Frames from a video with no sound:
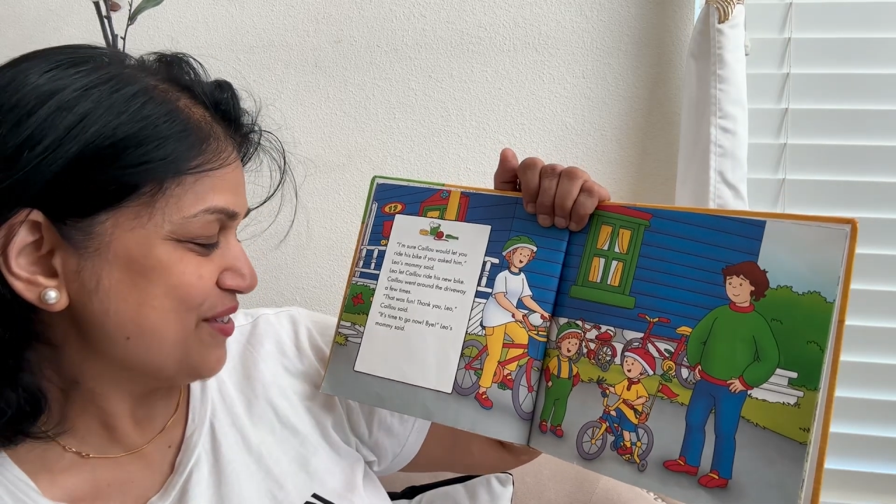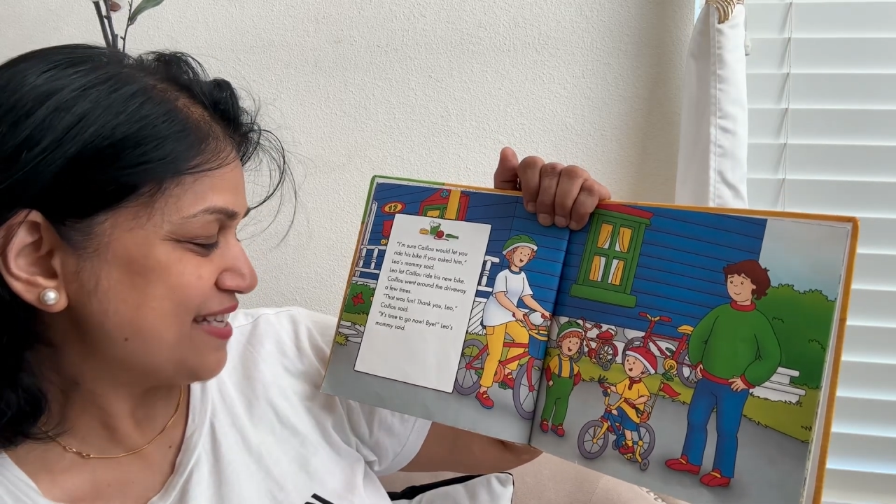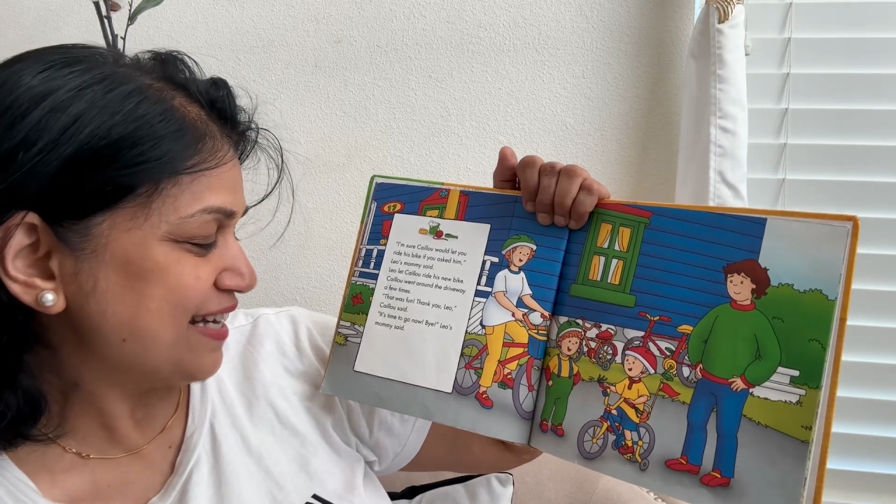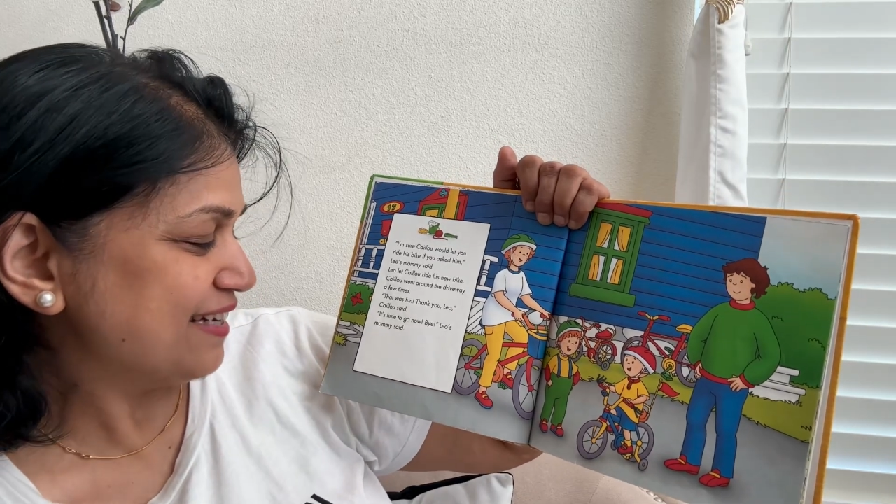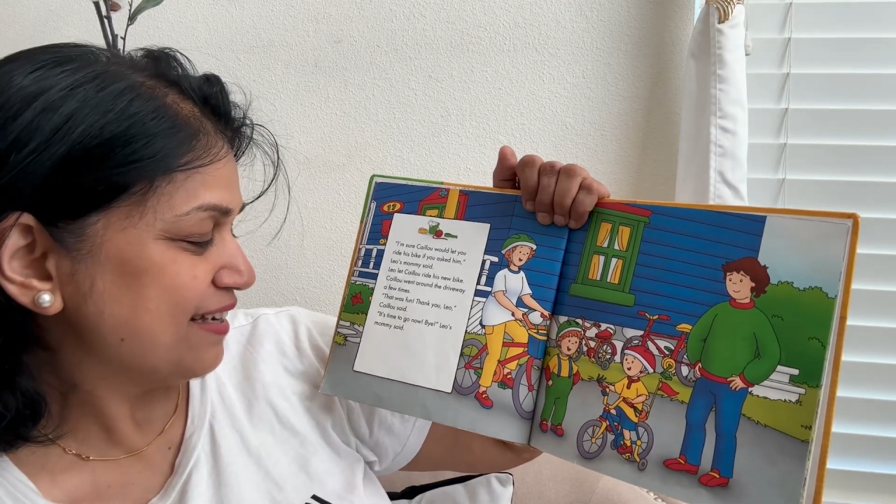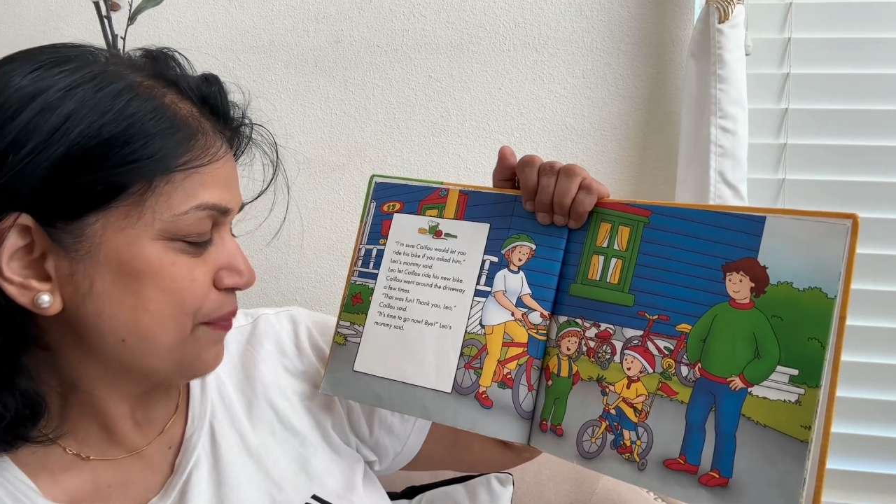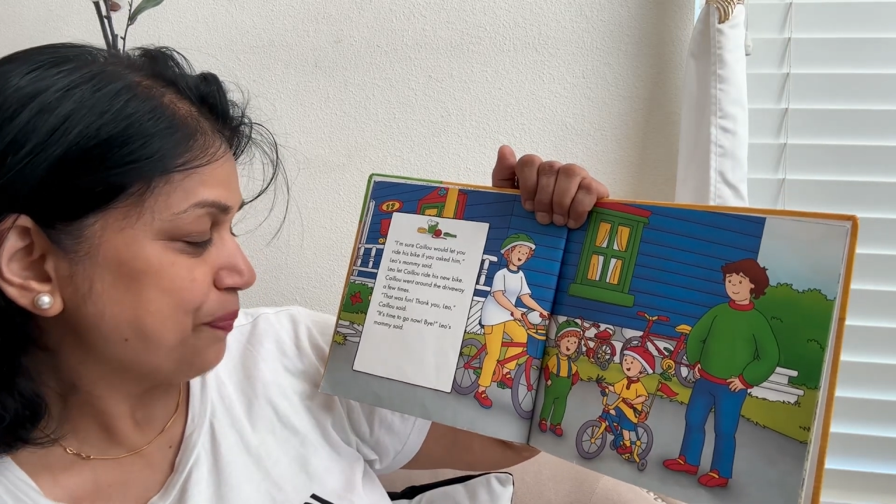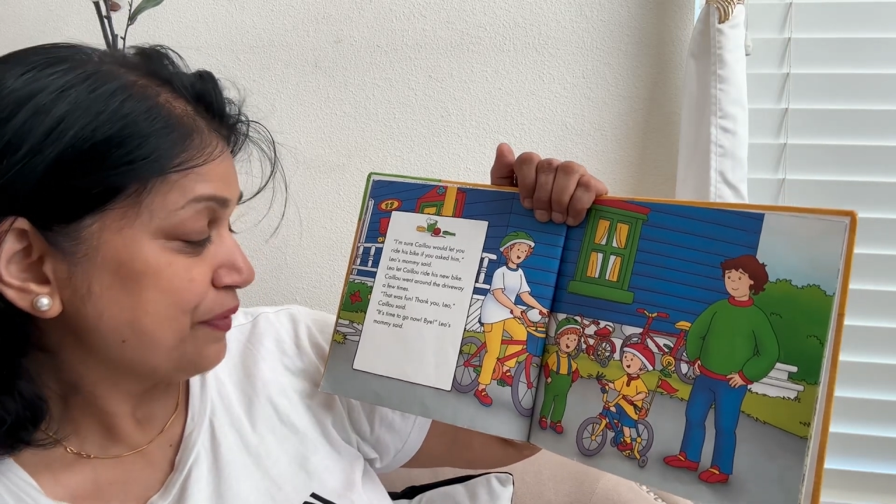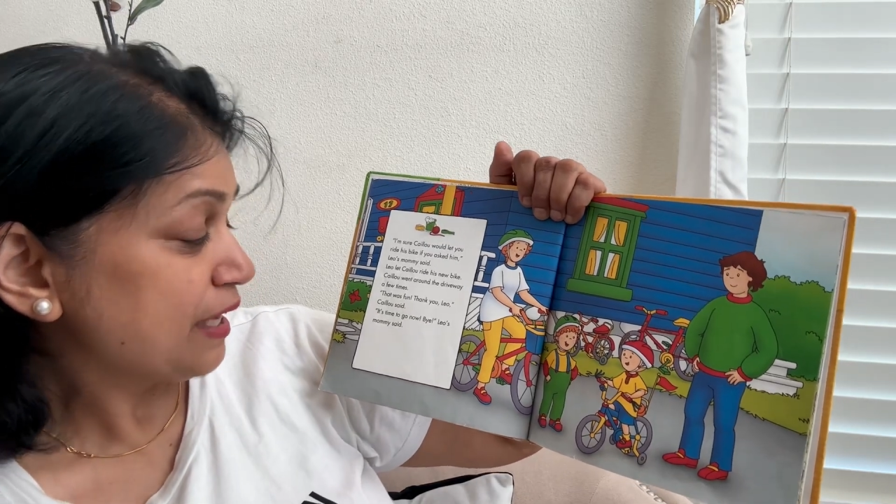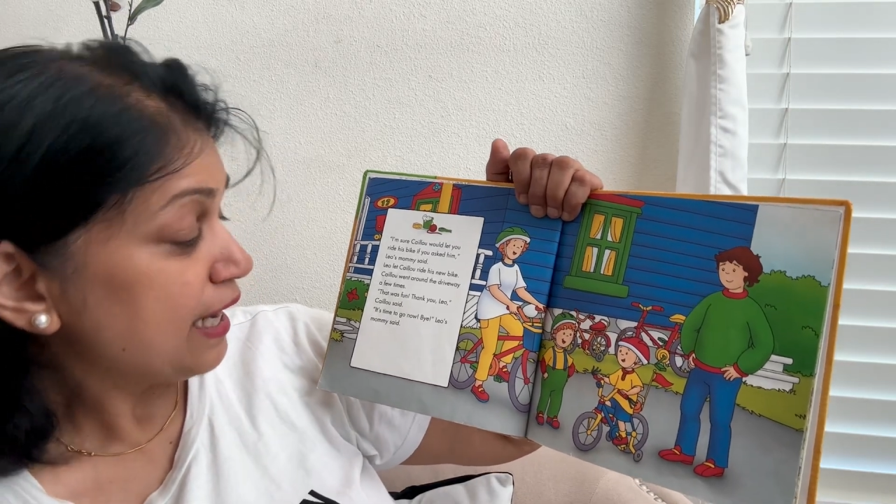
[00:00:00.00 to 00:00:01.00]
said.
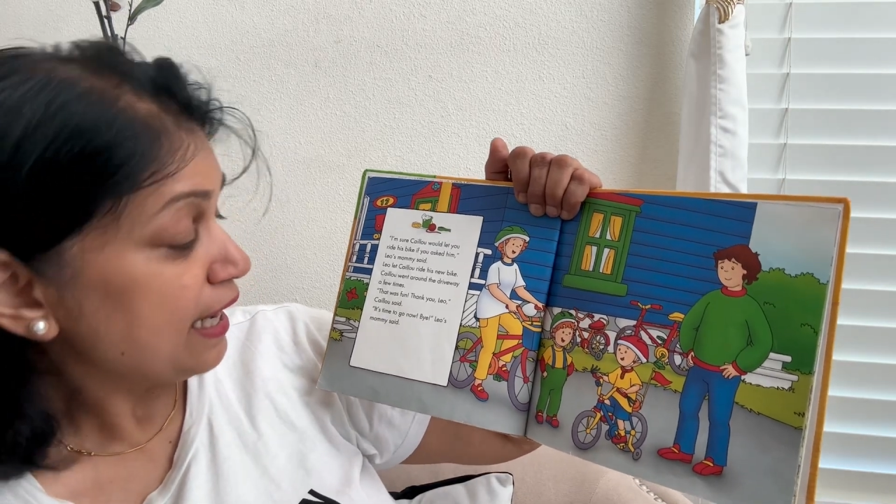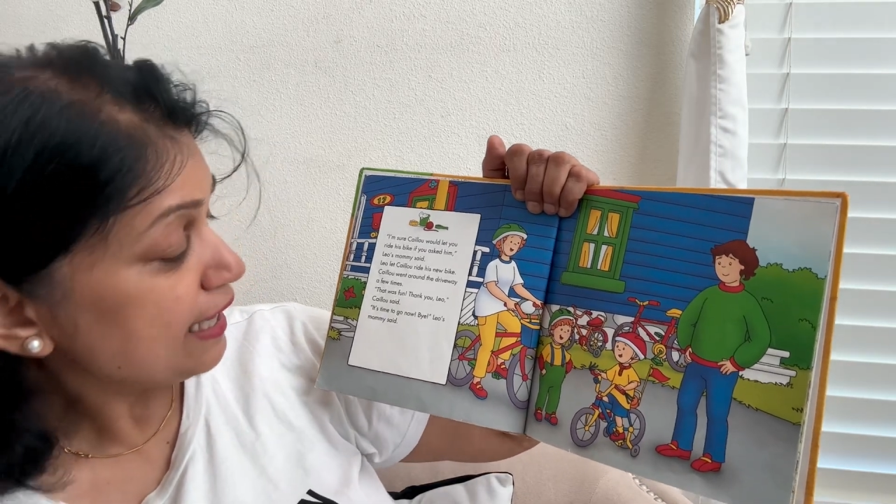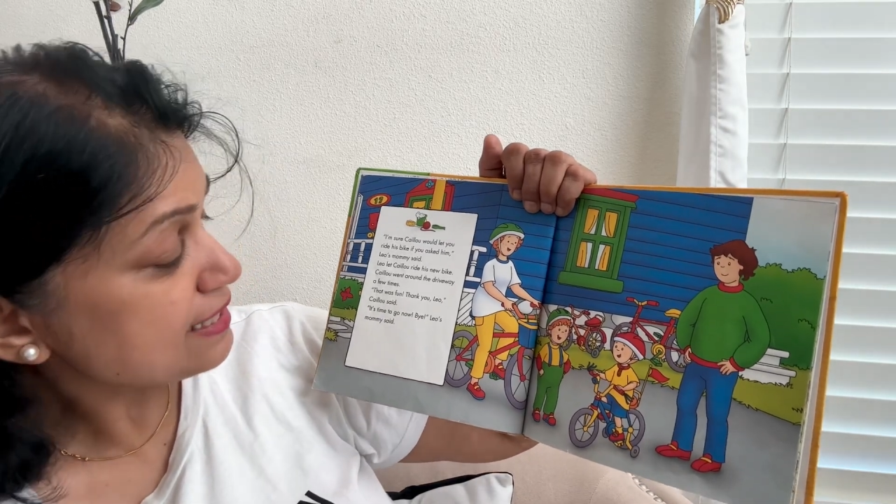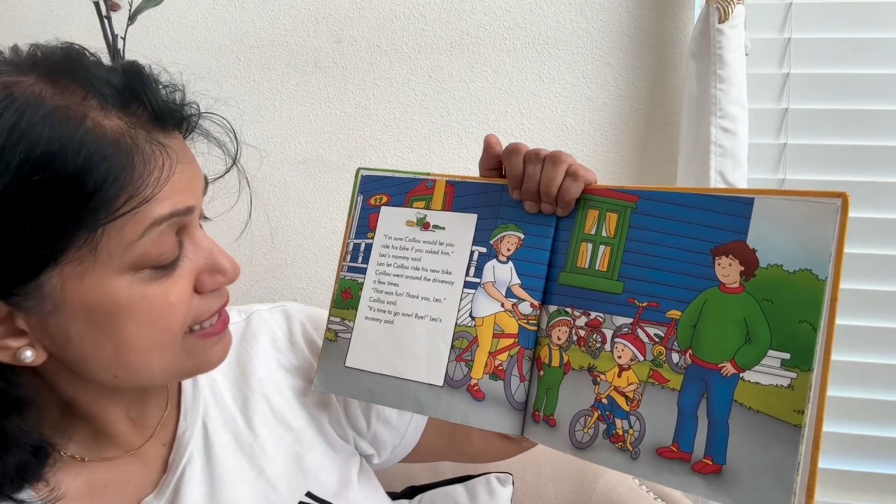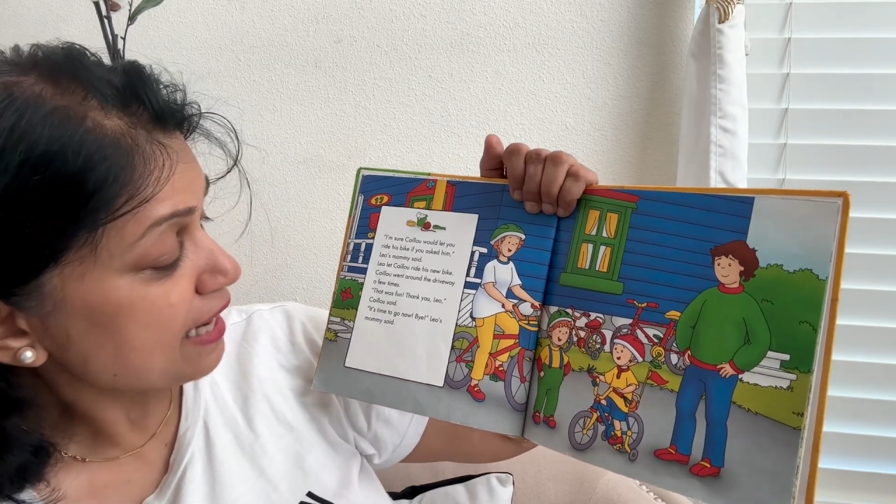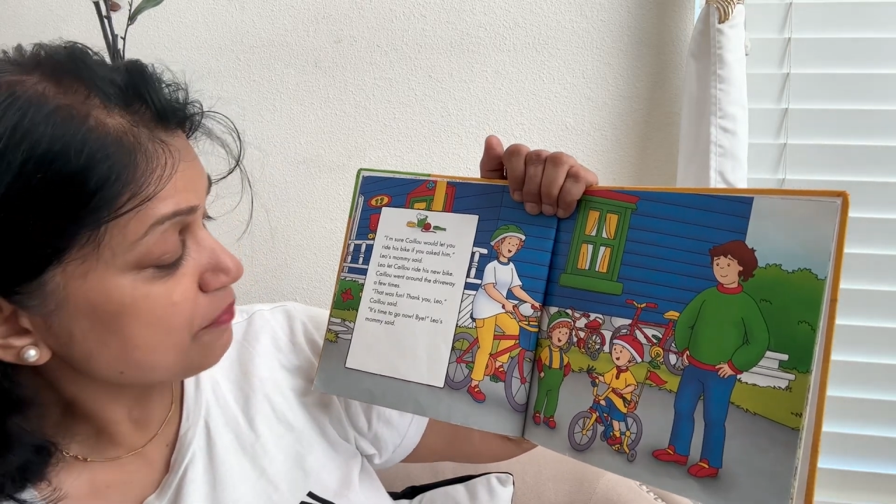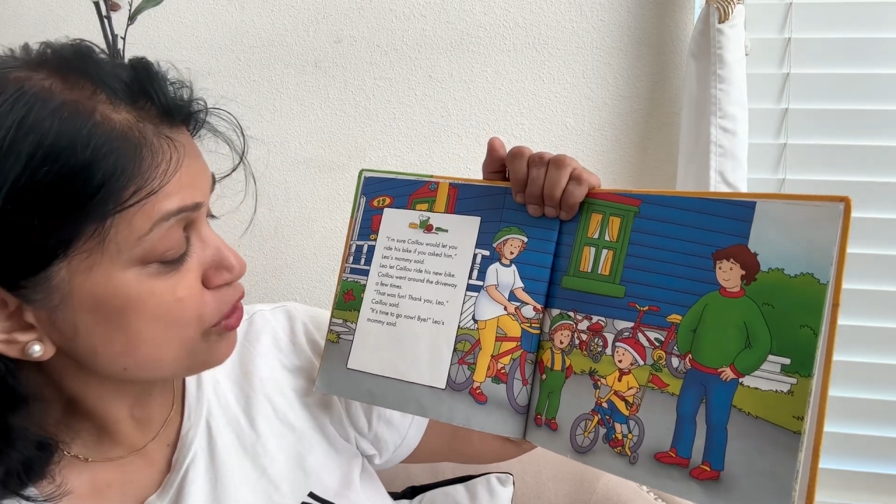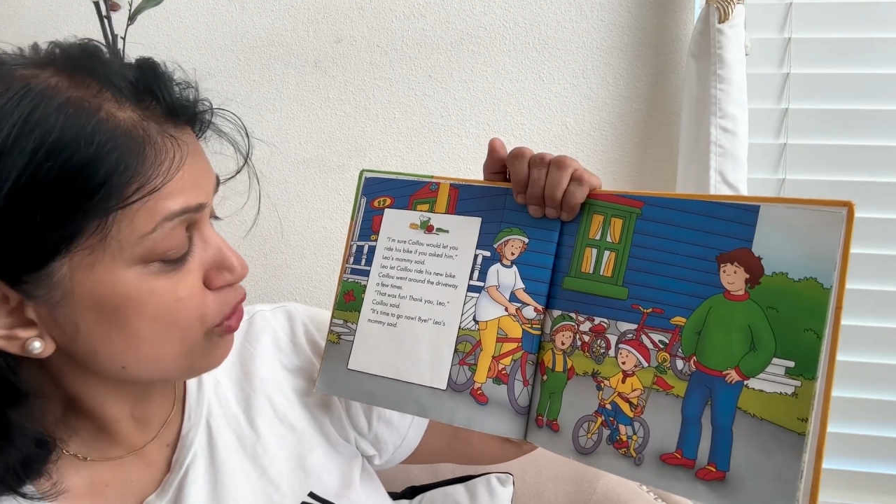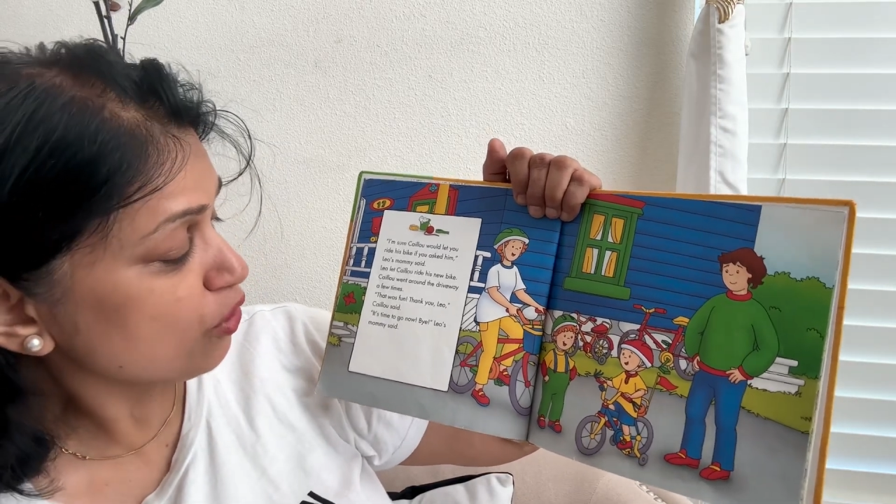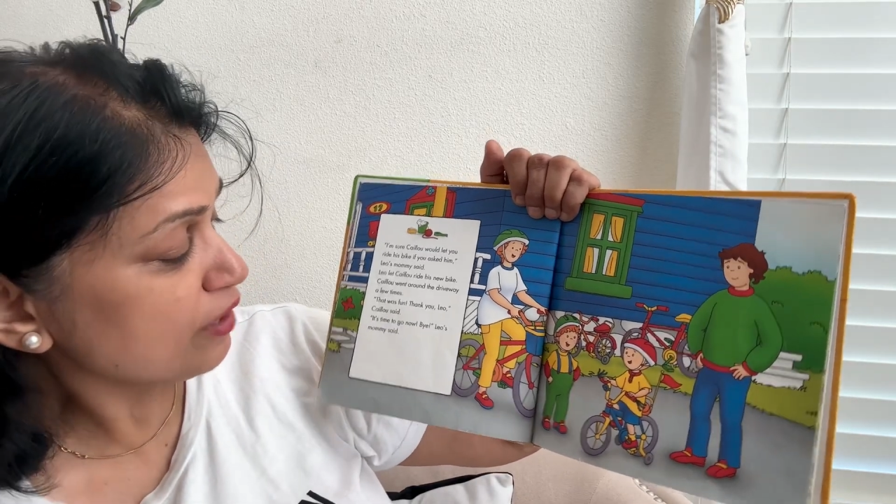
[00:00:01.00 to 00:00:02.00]
It's time to go